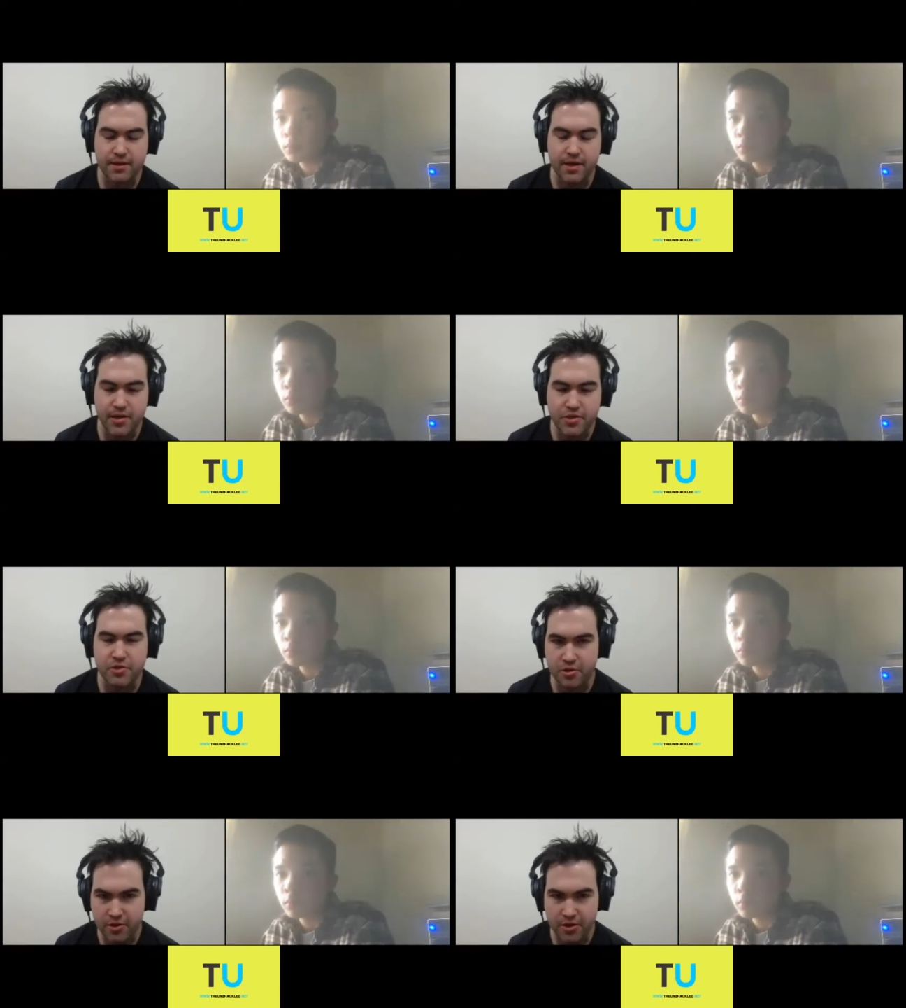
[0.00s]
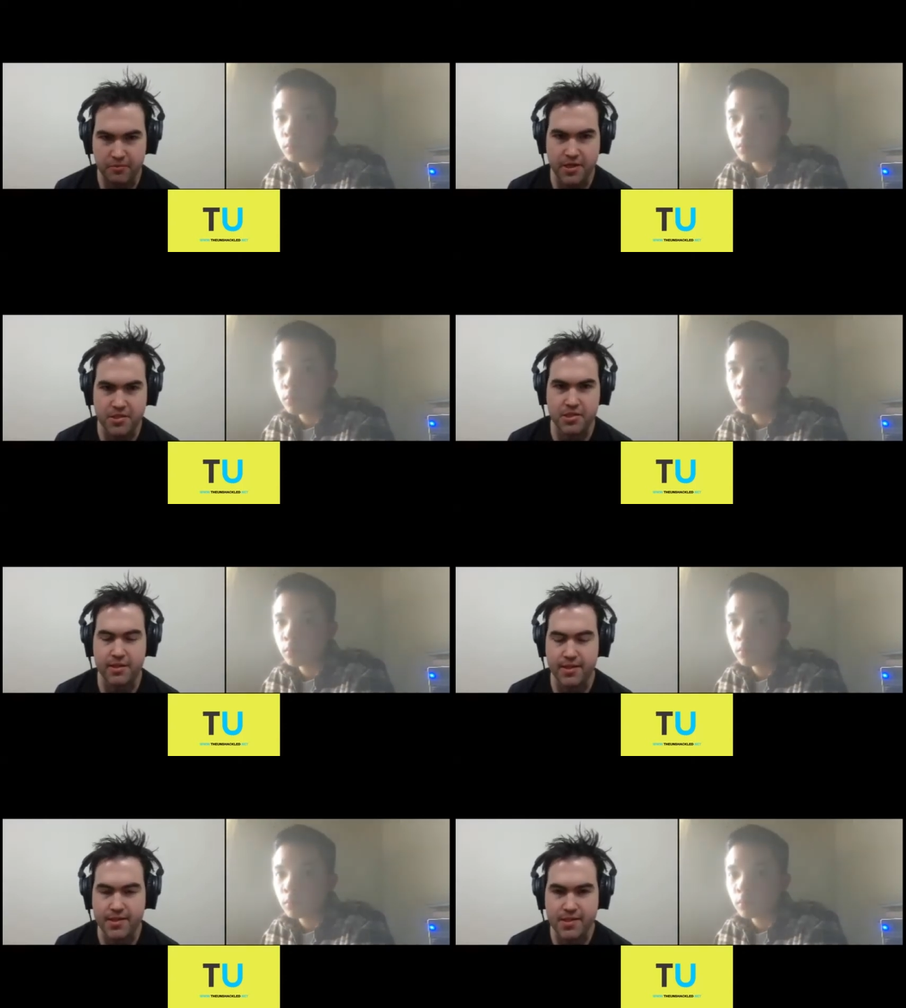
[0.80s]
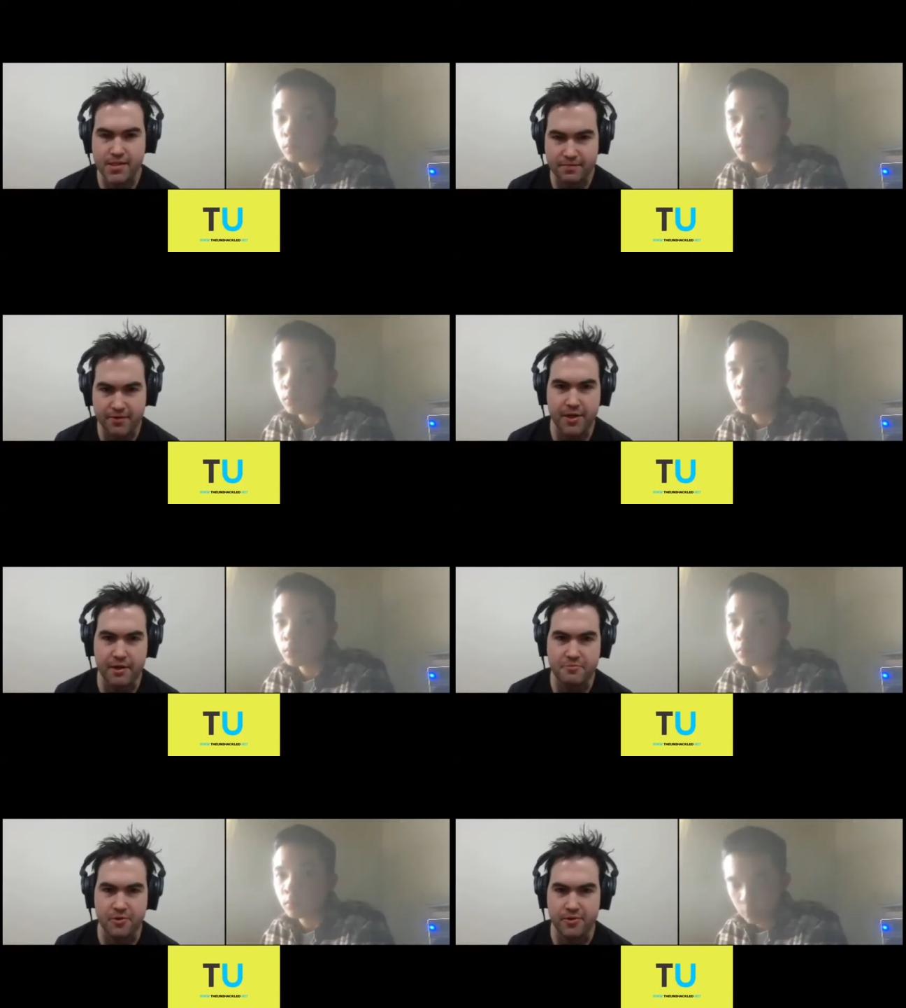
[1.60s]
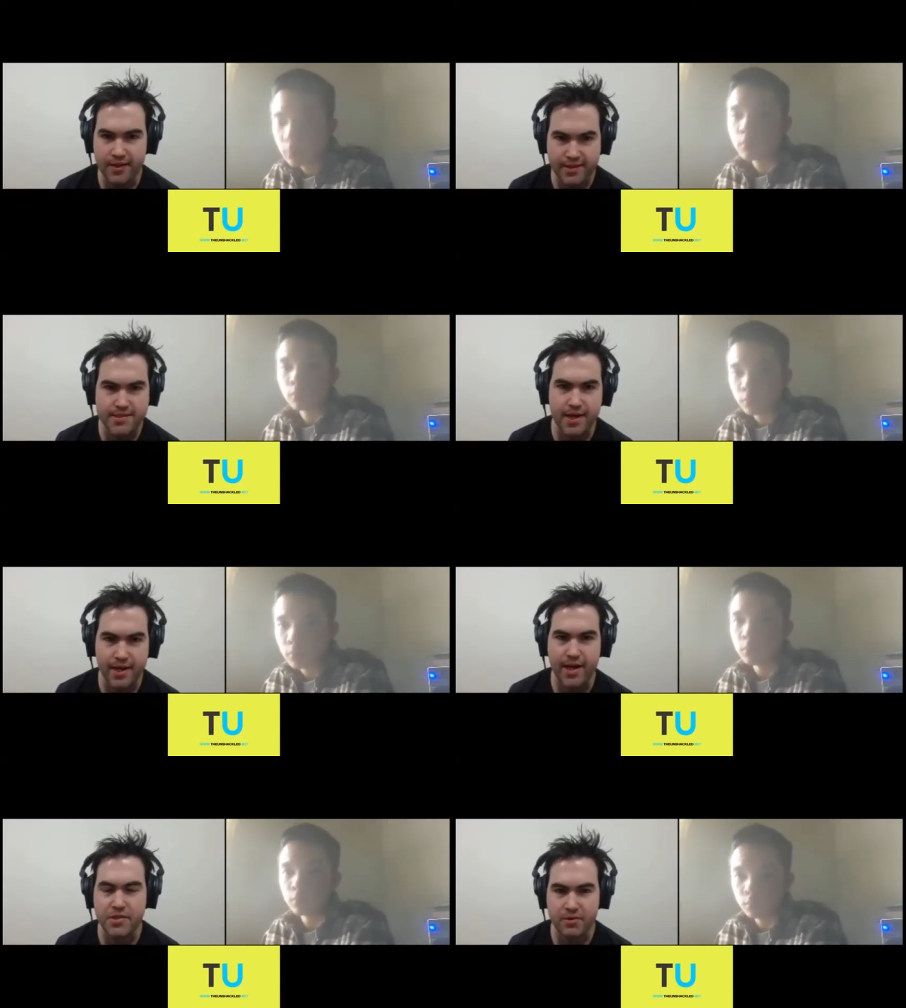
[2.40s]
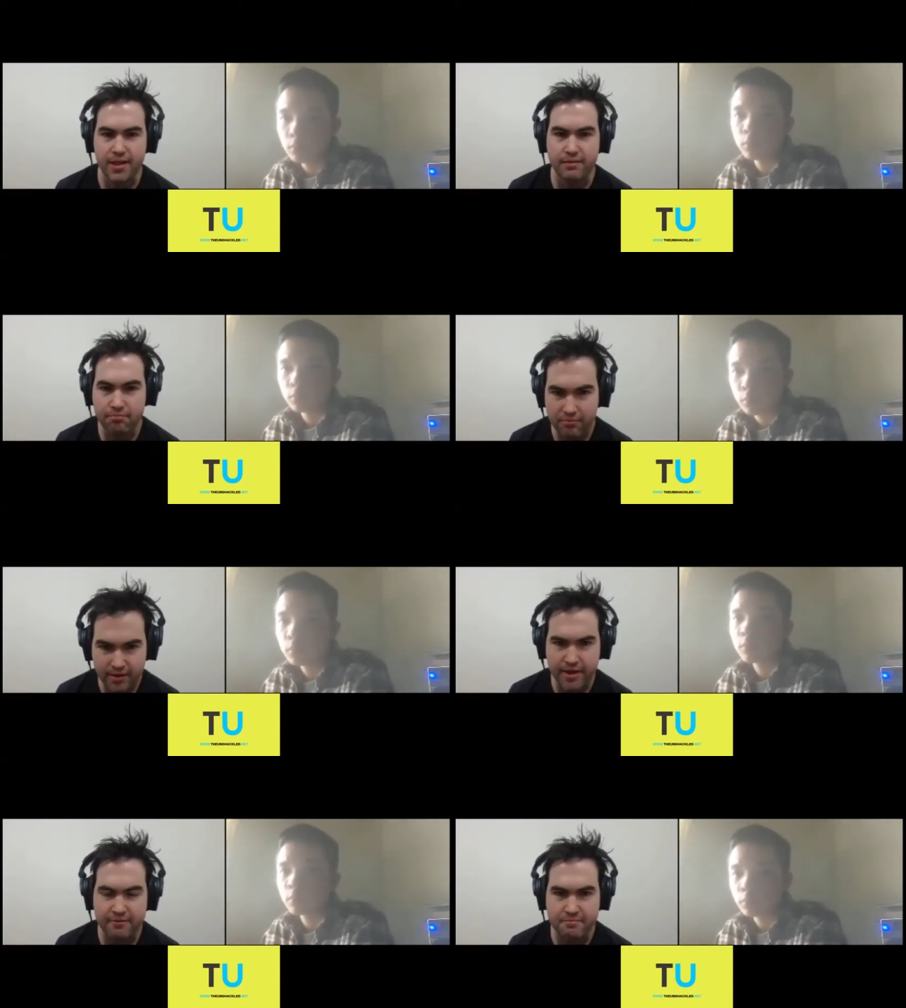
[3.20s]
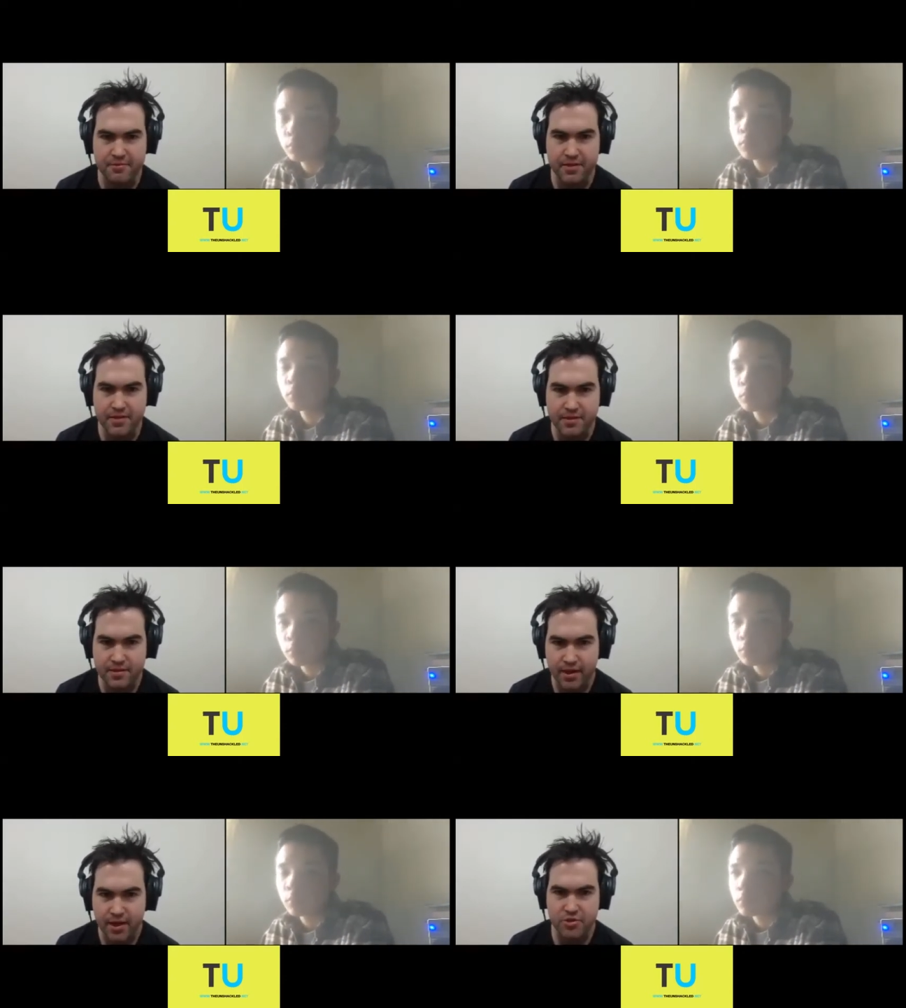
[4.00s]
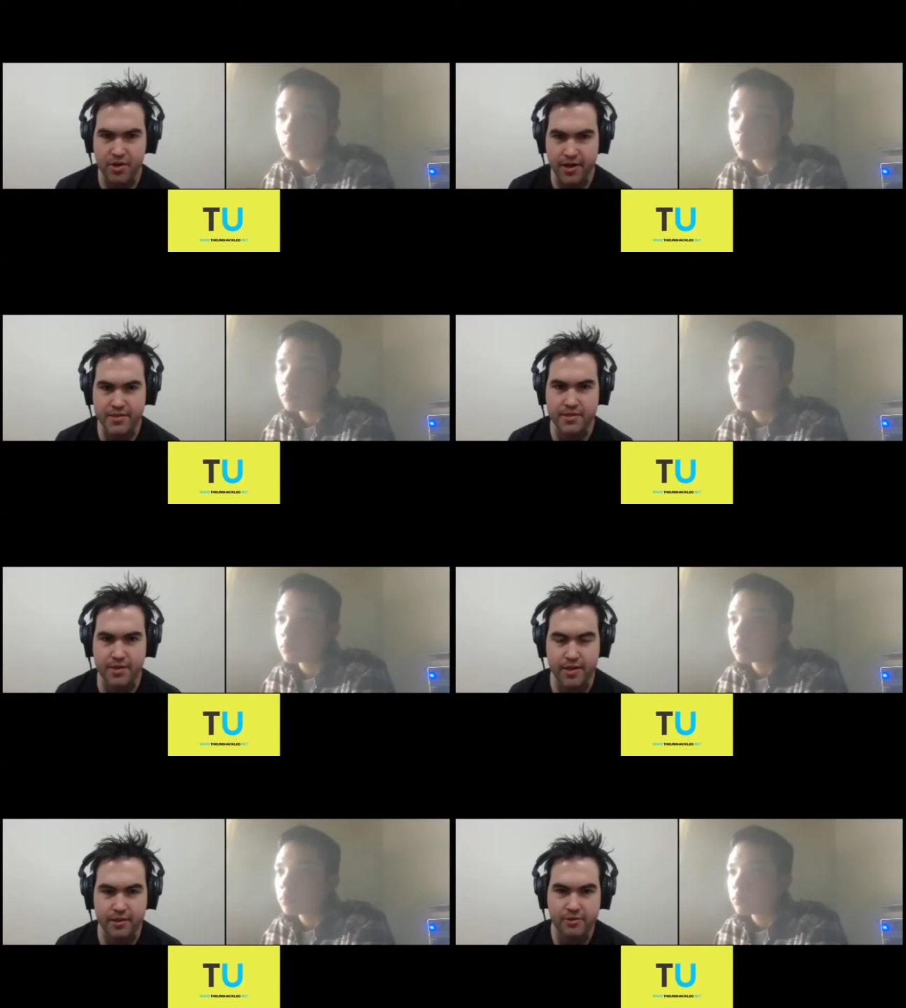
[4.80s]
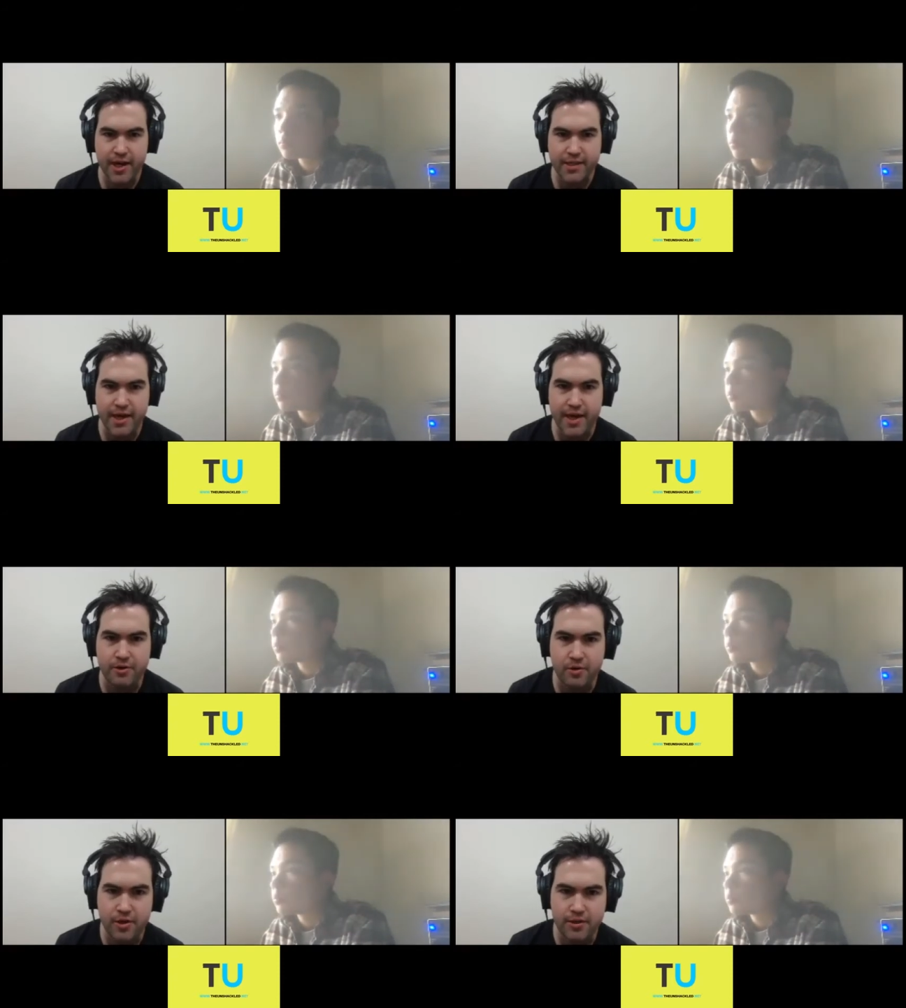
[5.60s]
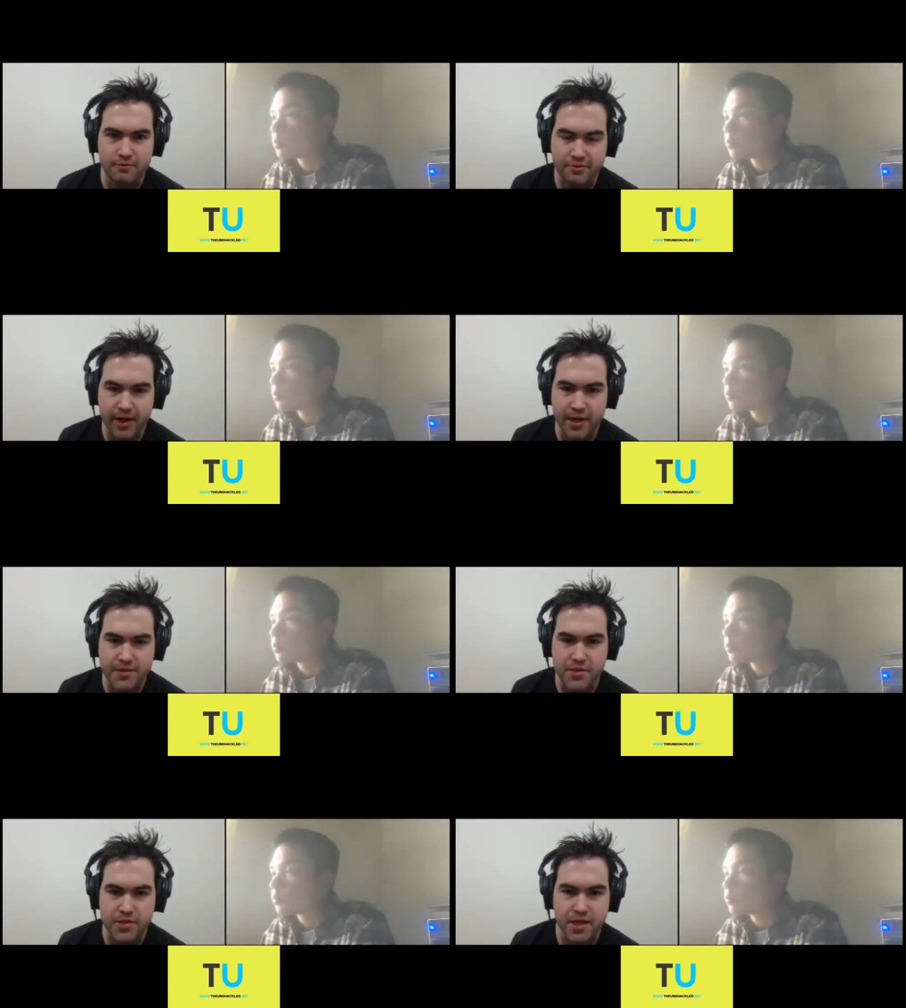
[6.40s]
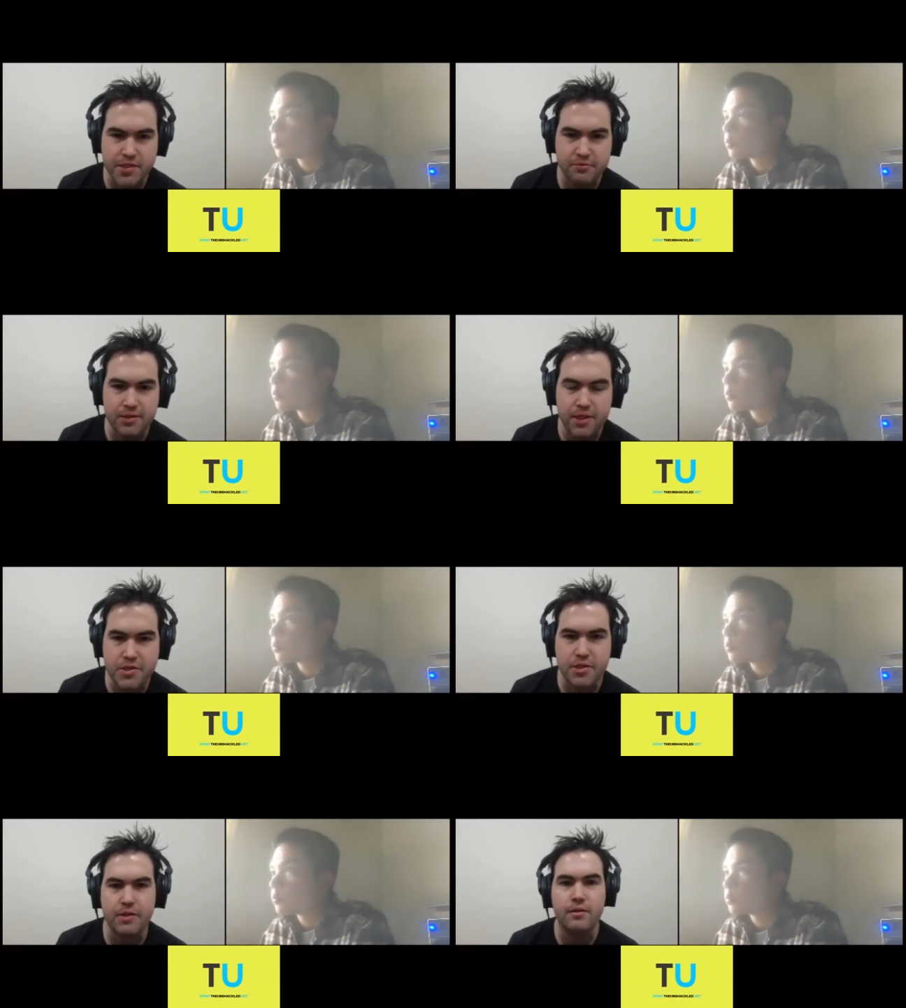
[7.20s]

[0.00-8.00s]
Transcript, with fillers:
Speaker 1: are strong on, which is very important in this day and age with governments trying to crack down on free exercise of religion.